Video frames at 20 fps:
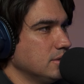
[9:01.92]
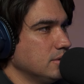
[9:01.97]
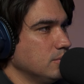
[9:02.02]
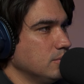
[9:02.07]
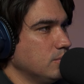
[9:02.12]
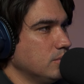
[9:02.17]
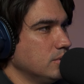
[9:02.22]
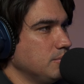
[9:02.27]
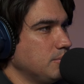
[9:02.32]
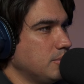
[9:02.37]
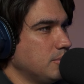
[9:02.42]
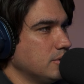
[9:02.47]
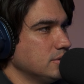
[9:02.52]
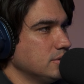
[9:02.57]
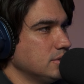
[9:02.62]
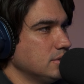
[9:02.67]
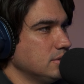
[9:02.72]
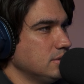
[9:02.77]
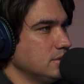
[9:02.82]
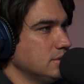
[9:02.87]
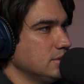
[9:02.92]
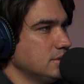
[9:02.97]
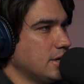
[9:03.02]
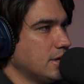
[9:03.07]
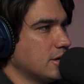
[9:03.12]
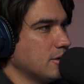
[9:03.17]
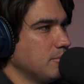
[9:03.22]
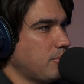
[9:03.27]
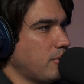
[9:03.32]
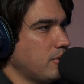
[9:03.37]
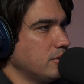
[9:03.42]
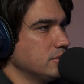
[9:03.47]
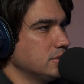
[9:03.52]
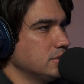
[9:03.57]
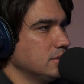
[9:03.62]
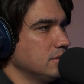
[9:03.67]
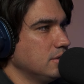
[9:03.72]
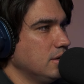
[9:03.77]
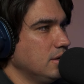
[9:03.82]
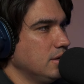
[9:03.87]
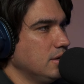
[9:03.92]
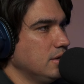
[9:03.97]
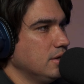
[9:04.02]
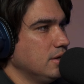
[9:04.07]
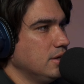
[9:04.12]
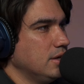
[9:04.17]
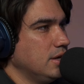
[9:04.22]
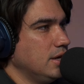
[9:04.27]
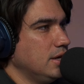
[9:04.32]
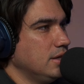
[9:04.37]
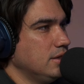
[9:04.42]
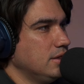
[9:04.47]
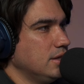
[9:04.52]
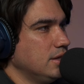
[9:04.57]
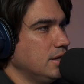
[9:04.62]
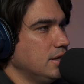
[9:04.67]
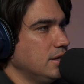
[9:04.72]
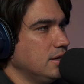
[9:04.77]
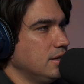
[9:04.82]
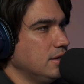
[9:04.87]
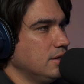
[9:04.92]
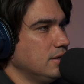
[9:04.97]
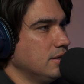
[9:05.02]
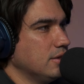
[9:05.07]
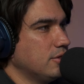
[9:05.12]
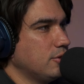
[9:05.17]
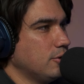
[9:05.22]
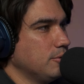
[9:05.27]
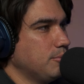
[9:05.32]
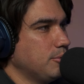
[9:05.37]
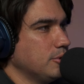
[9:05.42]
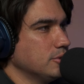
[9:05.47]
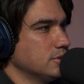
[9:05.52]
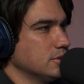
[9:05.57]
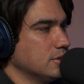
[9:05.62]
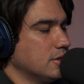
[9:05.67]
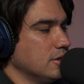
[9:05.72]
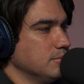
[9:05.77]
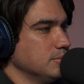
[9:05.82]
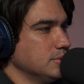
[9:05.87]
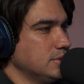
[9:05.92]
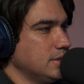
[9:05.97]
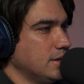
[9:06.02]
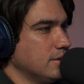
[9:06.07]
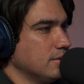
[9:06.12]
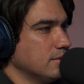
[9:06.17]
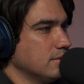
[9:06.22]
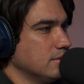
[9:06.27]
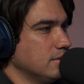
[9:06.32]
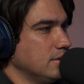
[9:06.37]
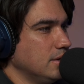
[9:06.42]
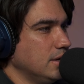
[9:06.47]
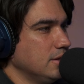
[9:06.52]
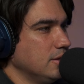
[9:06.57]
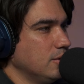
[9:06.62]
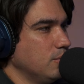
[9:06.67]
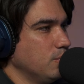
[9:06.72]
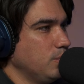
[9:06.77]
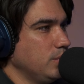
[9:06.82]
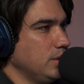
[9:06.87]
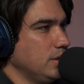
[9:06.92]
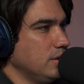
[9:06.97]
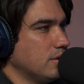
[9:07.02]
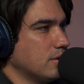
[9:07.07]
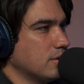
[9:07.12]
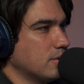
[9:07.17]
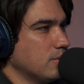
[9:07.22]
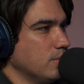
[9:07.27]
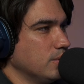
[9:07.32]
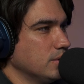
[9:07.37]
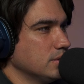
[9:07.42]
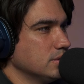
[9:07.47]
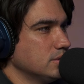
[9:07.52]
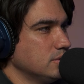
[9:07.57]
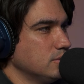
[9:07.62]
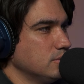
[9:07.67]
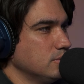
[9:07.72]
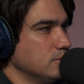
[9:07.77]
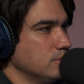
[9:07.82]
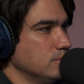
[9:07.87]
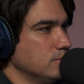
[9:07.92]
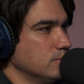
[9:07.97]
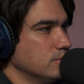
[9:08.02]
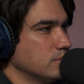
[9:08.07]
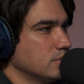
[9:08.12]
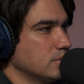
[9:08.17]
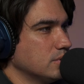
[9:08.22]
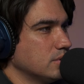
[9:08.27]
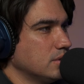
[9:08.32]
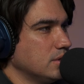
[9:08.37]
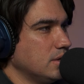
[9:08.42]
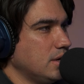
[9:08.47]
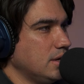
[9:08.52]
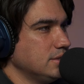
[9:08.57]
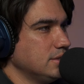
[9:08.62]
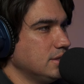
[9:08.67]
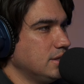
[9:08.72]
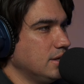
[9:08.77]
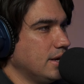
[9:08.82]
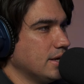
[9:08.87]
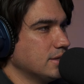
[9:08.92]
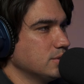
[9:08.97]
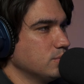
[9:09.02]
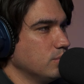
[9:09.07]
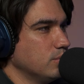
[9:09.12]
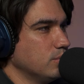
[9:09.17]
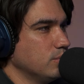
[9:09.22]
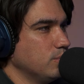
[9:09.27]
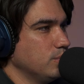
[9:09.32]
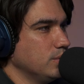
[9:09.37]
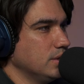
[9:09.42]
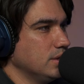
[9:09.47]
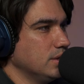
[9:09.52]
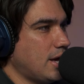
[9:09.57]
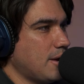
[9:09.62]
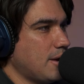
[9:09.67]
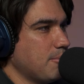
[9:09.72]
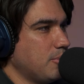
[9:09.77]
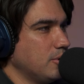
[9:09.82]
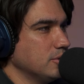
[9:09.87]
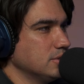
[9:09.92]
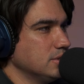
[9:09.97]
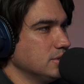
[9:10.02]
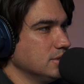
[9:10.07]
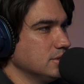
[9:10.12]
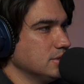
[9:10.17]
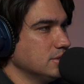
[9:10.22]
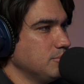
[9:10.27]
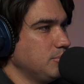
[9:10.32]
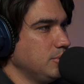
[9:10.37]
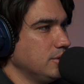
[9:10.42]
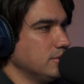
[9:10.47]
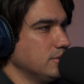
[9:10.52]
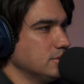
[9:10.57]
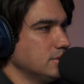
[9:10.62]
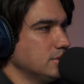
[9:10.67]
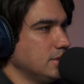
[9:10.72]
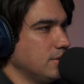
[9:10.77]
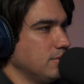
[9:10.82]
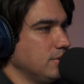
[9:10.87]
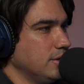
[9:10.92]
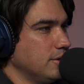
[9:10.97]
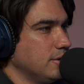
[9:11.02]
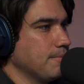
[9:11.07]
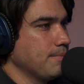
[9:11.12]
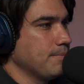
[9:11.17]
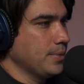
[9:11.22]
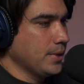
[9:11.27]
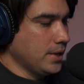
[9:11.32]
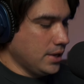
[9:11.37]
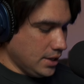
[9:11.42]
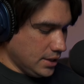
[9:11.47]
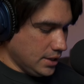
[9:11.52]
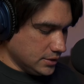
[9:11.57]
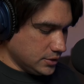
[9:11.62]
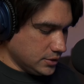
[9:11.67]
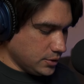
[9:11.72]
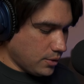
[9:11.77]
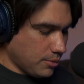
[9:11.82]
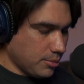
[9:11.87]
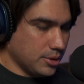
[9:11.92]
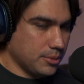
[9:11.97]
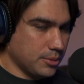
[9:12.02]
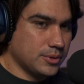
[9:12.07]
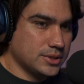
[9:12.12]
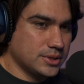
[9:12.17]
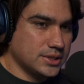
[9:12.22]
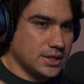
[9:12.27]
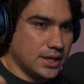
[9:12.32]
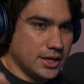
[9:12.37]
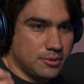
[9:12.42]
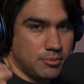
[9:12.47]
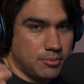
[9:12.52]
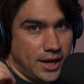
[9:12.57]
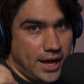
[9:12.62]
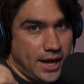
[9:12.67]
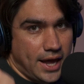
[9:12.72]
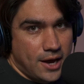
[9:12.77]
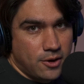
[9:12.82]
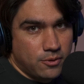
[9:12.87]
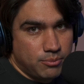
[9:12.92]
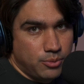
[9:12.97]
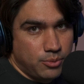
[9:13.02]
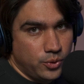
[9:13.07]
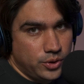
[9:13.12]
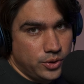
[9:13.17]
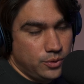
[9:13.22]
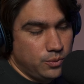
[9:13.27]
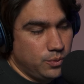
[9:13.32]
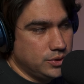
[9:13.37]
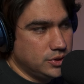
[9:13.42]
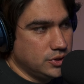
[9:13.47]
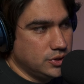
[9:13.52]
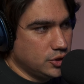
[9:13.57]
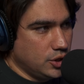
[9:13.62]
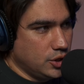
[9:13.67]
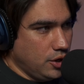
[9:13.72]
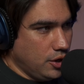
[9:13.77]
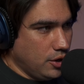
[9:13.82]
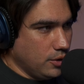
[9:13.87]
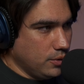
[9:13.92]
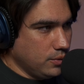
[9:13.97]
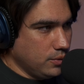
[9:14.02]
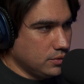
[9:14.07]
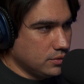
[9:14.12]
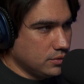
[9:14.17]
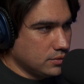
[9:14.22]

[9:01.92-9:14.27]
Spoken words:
One person, second person, and then the third person comes down. And then we are going to cut to the next one when that person disappears down here. So I'm gonna select my out point, which is O,